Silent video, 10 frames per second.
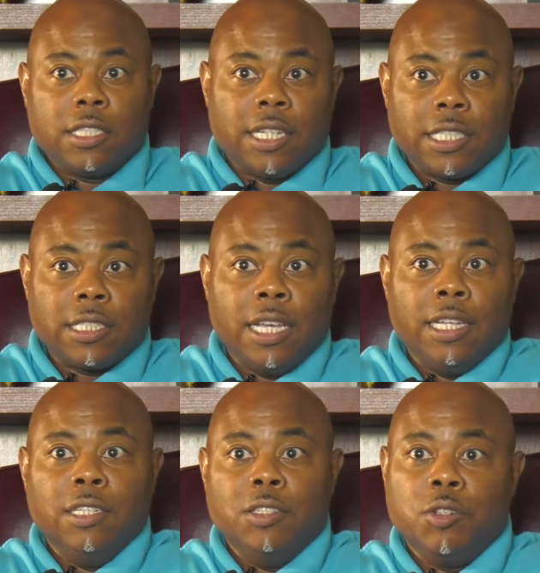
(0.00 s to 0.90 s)

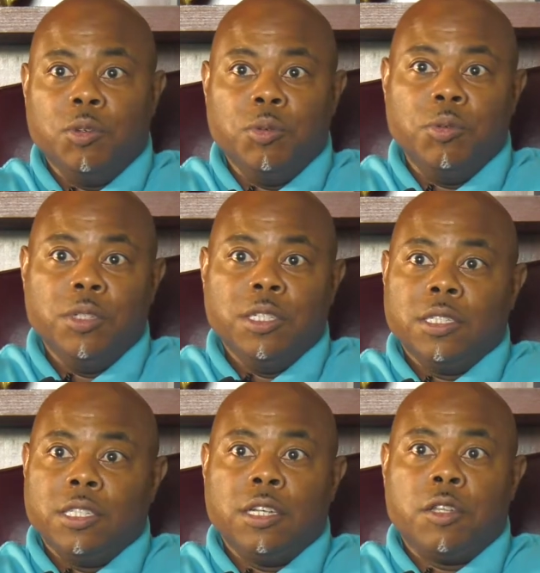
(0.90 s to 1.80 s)
extend to
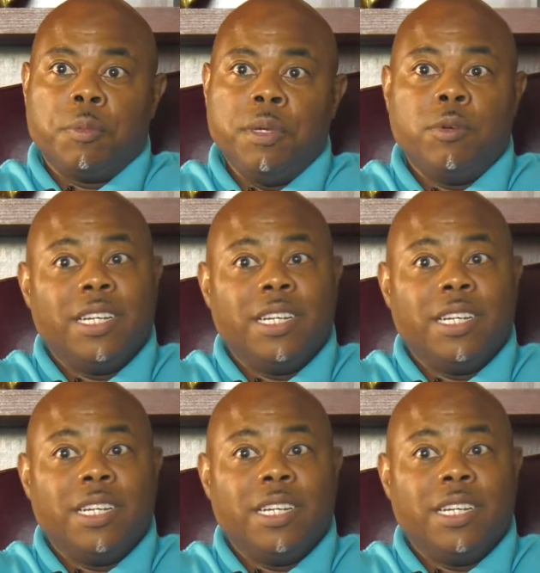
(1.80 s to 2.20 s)
these other people.